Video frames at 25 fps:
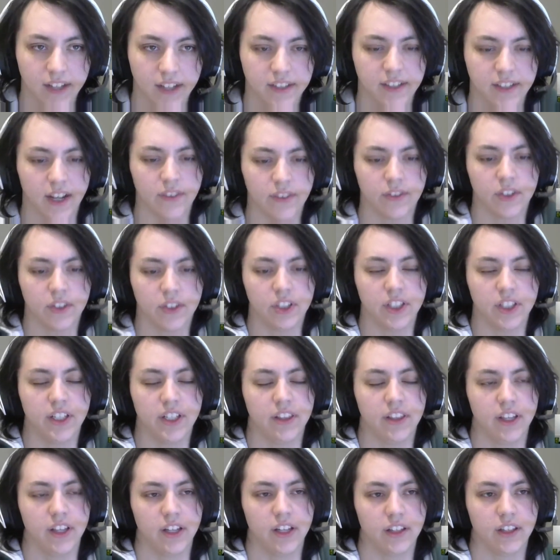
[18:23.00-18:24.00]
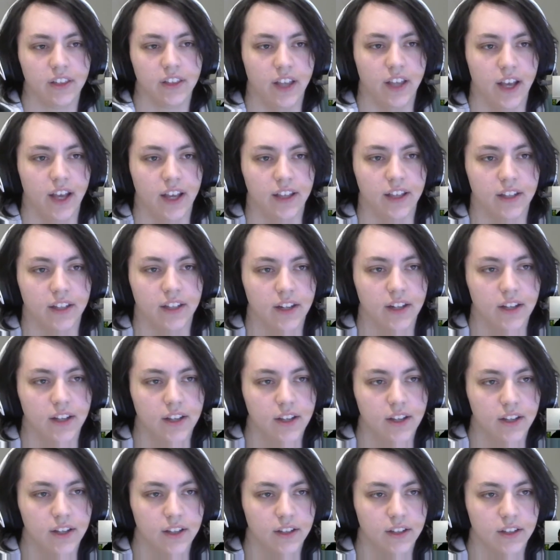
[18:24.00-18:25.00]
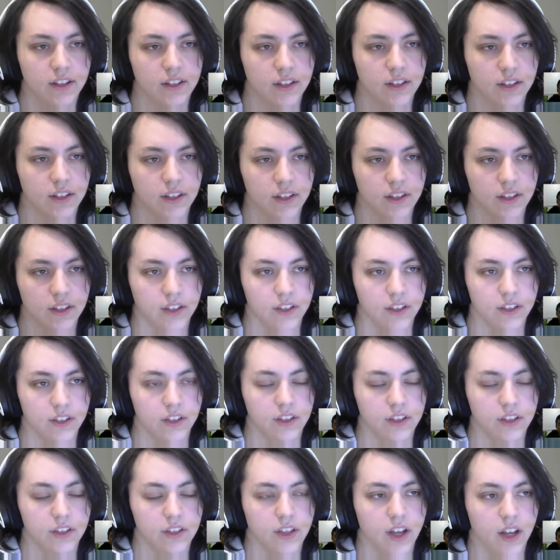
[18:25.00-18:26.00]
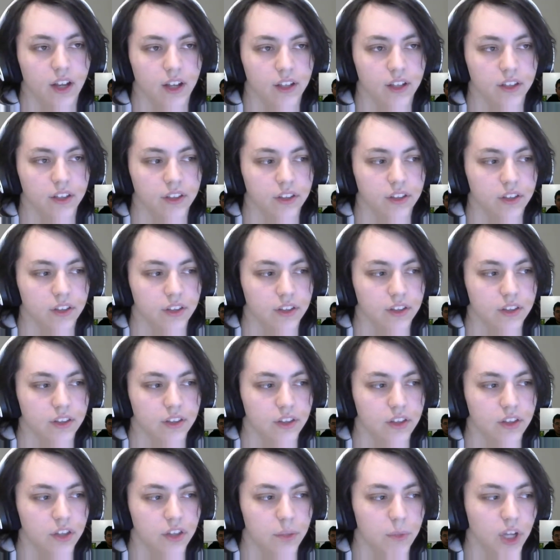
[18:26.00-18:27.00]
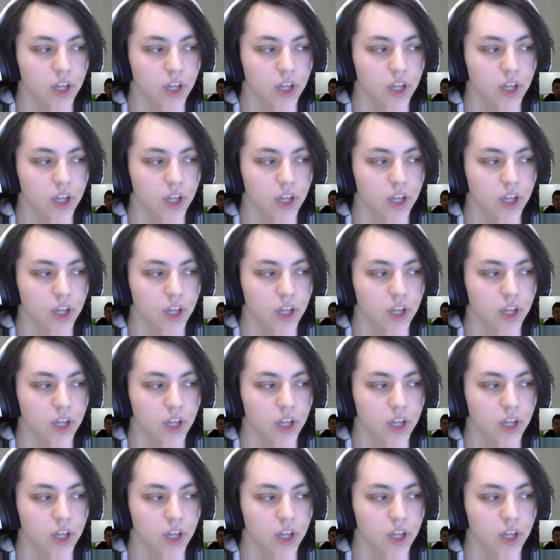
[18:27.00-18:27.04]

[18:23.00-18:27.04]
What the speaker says: definitely think that the